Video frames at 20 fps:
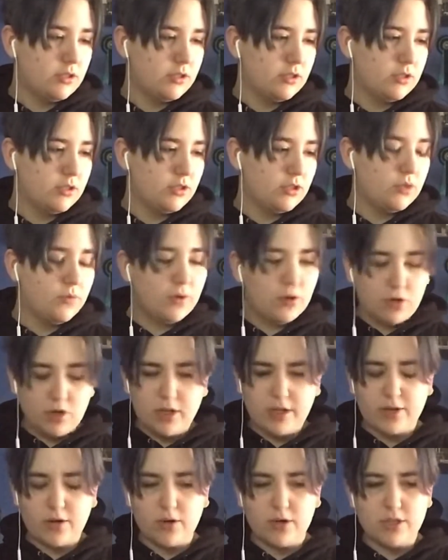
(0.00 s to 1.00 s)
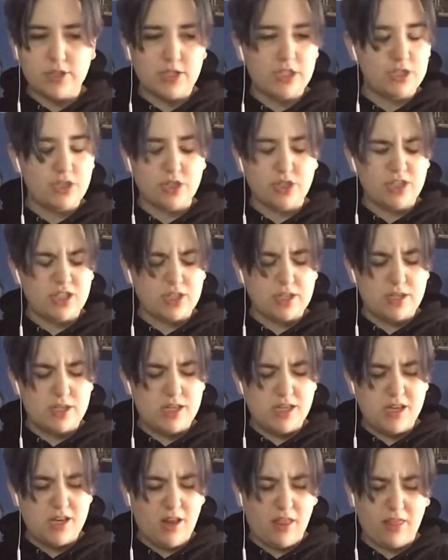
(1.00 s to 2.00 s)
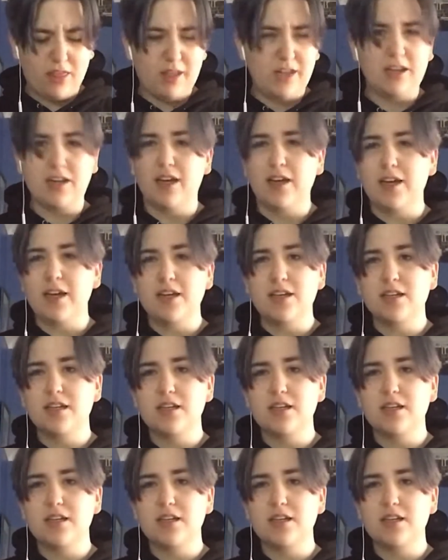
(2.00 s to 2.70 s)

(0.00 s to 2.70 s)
doing online college. It's just nothing like